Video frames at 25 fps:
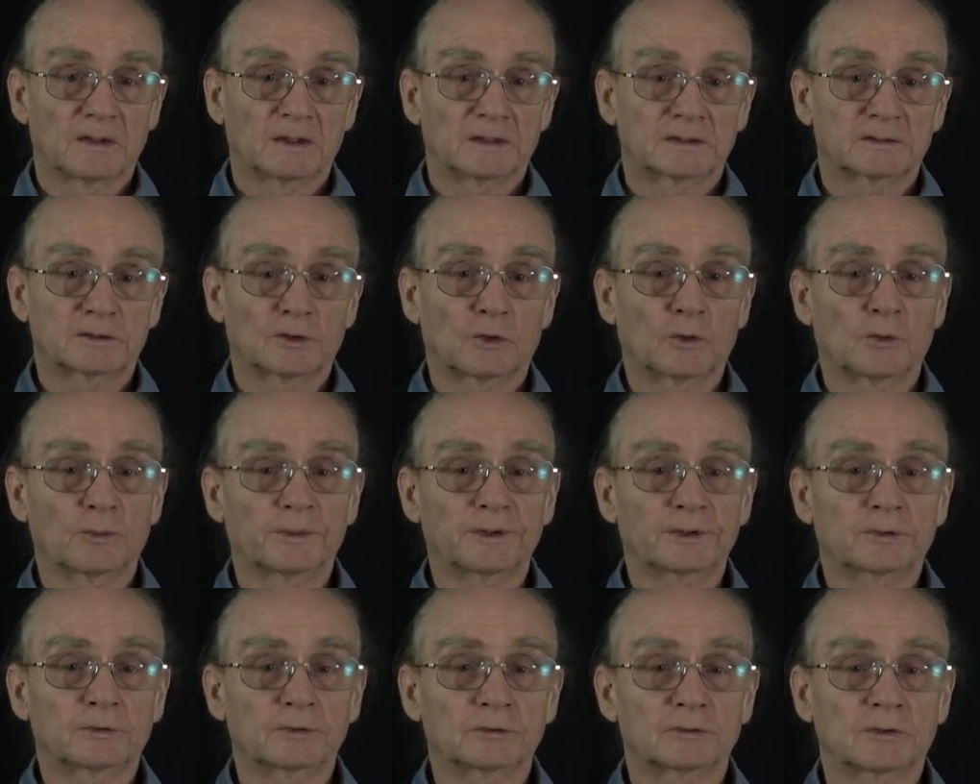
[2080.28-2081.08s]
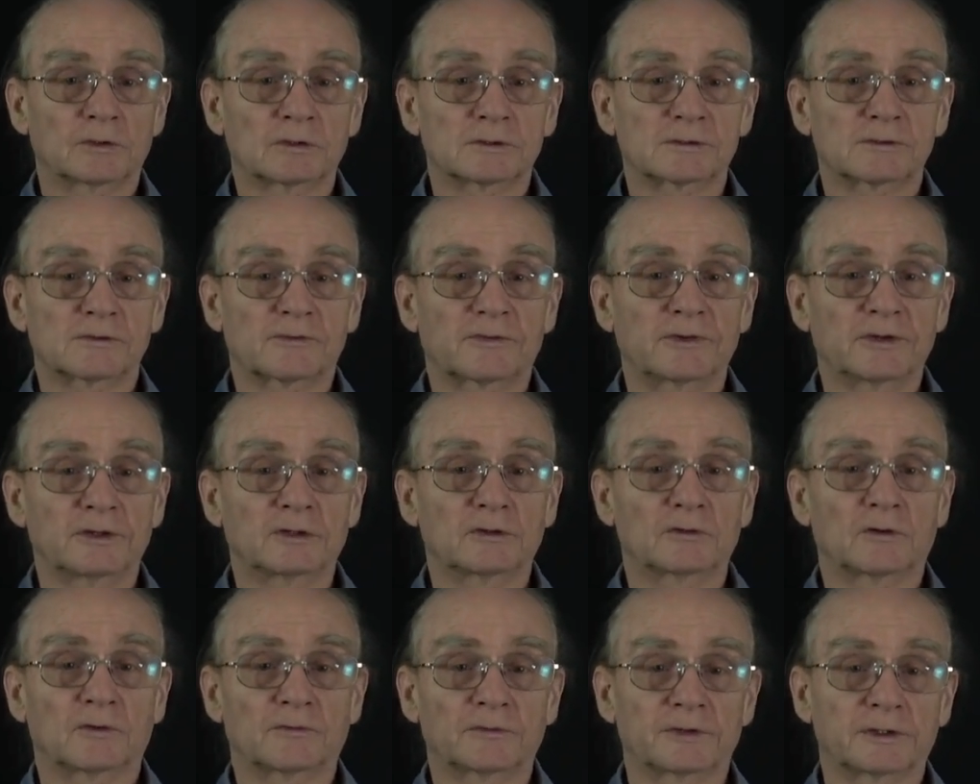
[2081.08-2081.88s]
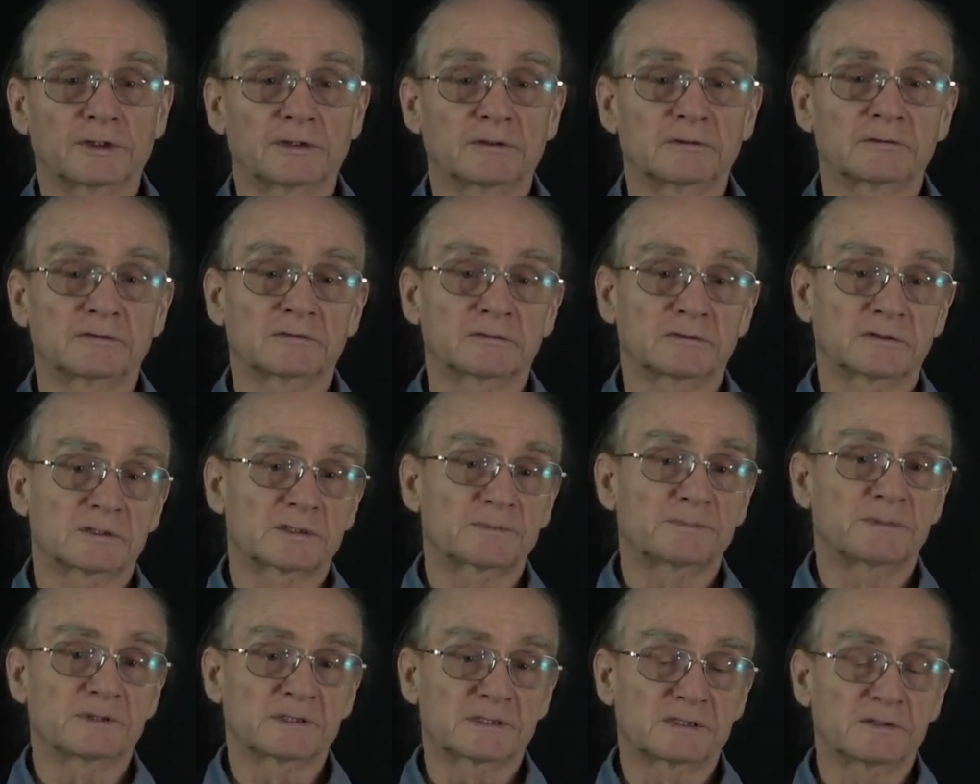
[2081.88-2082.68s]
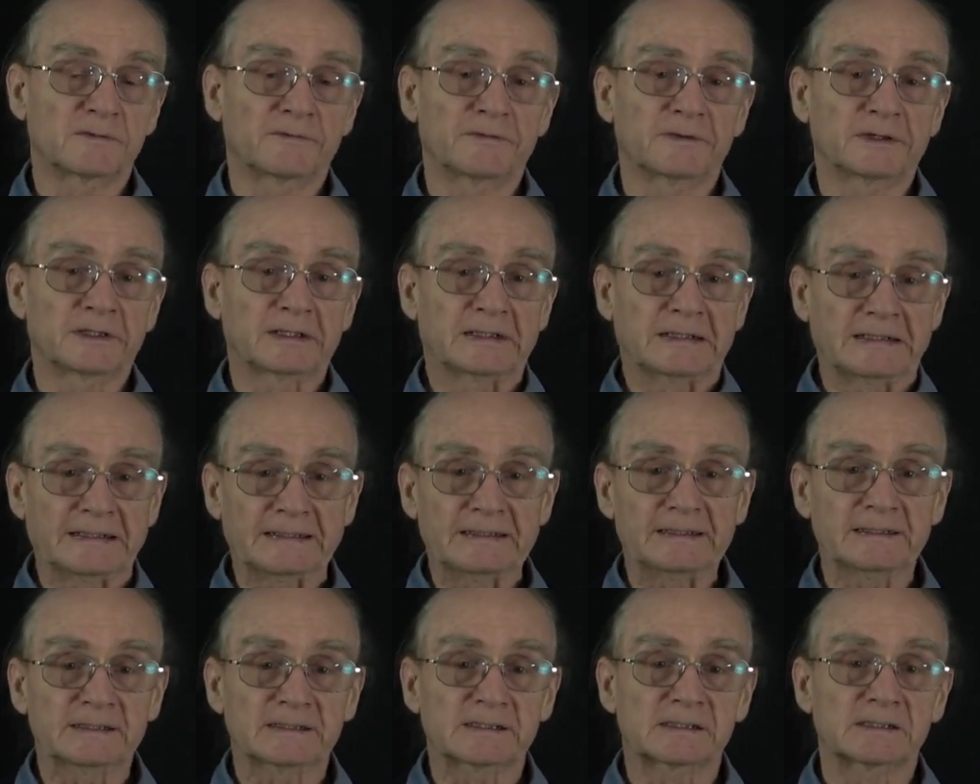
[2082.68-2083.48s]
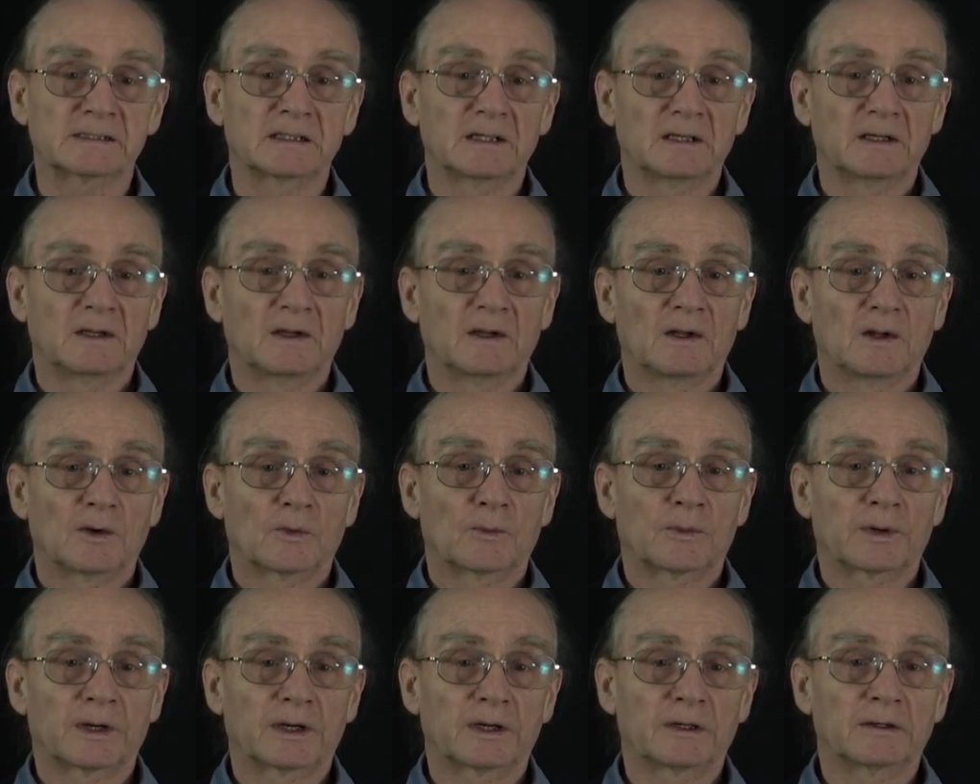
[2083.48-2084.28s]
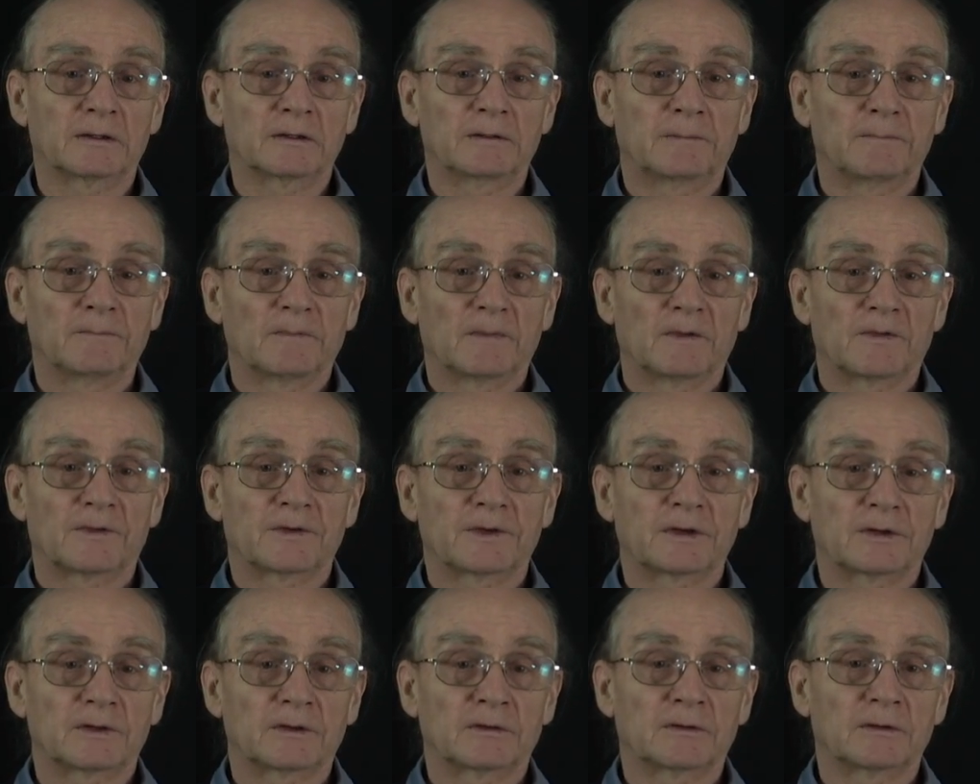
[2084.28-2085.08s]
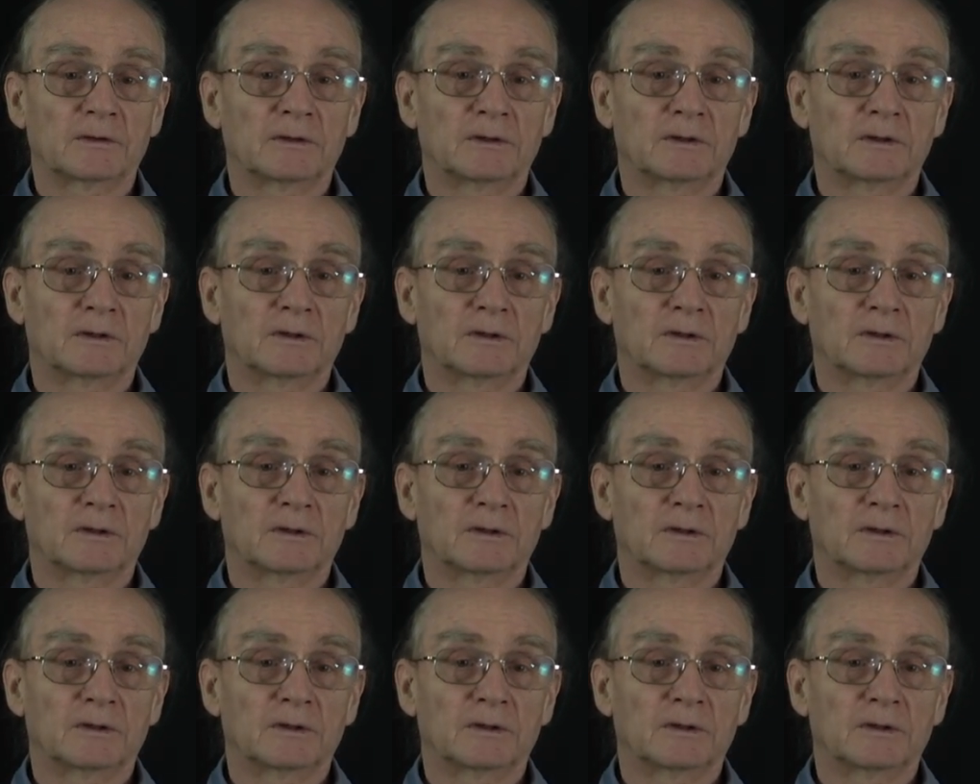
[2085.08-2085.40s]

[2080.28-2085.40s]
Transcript: So we could also think of a specific case where the